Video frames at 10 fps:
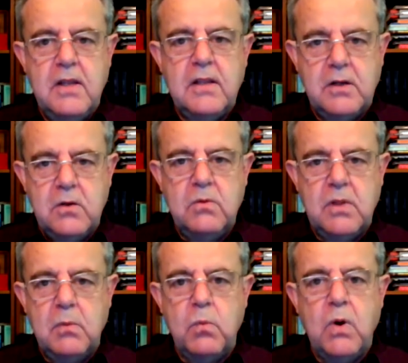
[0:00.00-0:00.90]

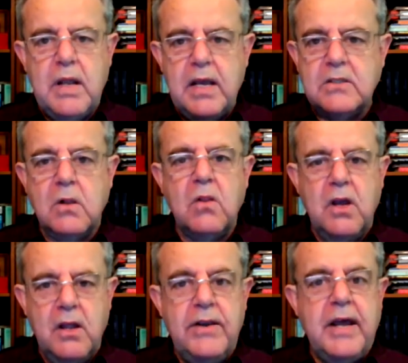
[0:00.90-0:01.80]
that one has
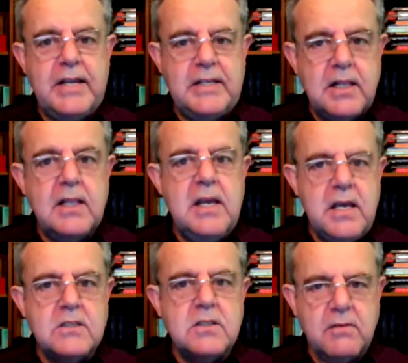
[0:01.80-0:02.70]
a nice
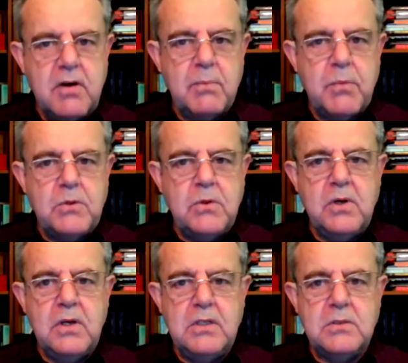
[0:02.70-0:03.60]
list of
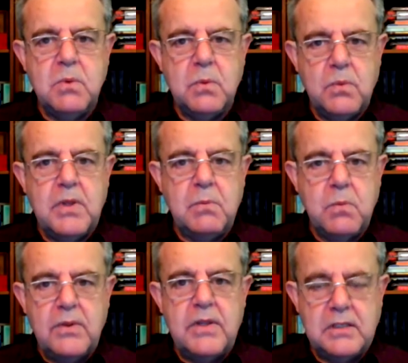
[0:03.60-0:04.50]
opportunities that
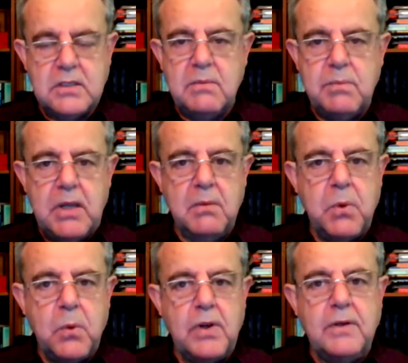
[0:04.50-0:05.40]
one thinks can be
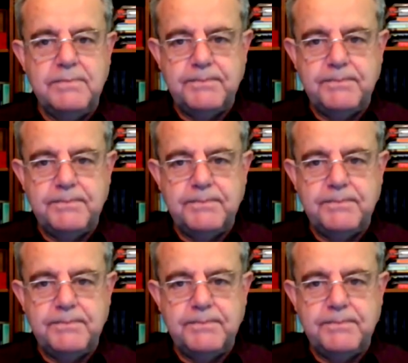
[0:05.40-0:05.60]
employed.